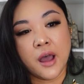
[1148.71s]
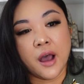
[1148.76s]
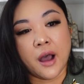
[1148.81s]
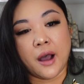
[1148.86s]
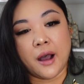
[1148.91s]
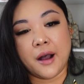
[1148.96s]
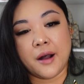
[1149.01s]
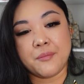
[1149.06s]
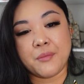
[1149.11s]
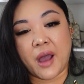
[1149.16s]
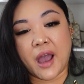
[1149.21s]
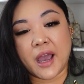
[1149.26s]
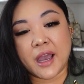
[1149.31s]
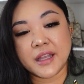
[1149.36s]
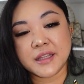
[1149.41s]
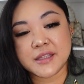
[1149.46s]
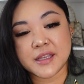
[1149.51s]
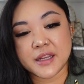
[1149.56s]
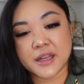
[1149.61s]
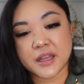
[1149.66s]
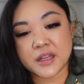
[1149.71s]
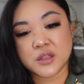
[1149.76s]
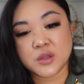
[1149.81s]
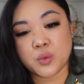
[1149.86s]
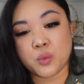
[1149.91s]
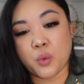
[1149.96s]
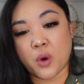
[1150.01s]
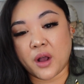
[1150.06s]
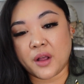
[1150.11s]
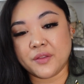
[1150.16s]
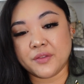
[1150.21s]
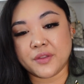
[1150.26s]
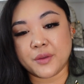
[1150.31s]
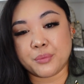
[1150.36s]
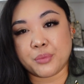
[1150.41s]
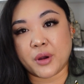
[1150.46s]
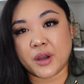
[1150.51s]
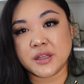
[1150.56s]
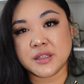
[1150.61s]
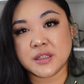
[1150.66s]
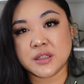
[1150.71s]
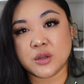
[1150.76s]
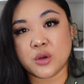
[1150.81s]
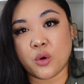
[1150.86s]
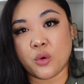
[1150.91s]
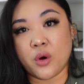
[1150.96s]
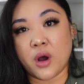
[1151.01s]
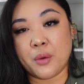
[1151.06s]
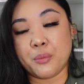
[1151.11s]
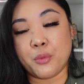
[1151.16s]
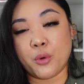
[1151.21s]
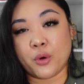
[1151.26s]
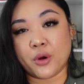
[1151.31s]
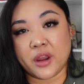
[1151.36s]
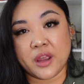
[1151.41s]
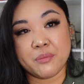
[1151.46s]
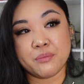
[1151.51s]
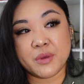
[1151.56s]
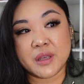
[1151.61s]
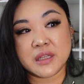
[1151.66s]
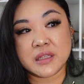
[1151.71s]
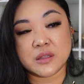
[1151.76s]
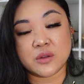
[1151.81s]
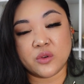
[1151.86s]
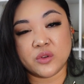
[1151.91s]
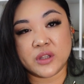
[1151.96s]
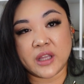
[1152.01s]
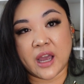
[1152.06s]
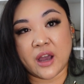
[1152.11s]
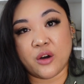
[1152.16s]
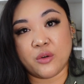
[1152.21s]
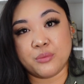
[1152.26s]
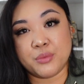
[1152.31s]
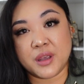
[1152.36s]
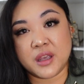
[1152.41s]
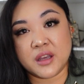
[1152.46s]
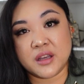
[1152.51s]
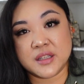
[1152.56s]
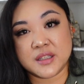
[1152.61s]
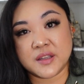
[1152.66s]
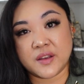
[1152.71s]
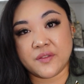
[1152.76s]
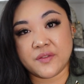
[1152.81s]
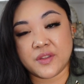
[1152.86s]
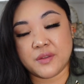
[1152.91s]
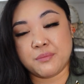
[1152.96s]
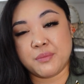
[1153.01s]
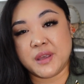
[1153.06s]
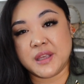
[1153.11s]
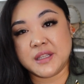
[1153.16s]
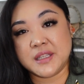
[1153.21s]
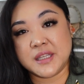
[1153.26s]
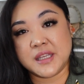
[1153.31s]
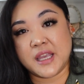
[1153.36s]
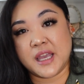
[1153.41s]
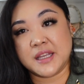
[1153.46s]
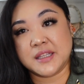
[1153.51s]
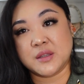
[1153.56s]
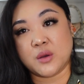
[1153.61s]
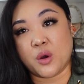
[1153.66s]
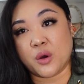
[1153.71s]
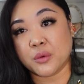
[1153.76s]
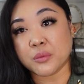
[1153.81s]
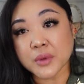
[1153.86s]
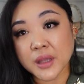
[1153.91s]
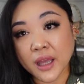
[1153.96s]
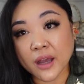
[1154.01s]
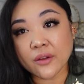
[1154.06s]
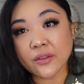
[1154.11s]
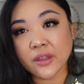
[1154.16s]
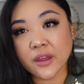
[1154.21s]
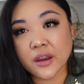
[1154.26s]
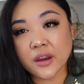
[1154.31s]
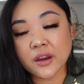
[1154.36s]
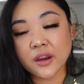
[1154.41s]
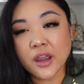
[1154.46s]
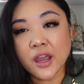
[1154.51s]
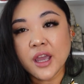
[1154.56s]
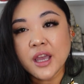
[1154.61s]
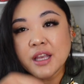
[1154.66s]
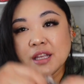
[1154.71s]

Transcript: I didn't want the price to go up or it be sold out because of the BTS army out there.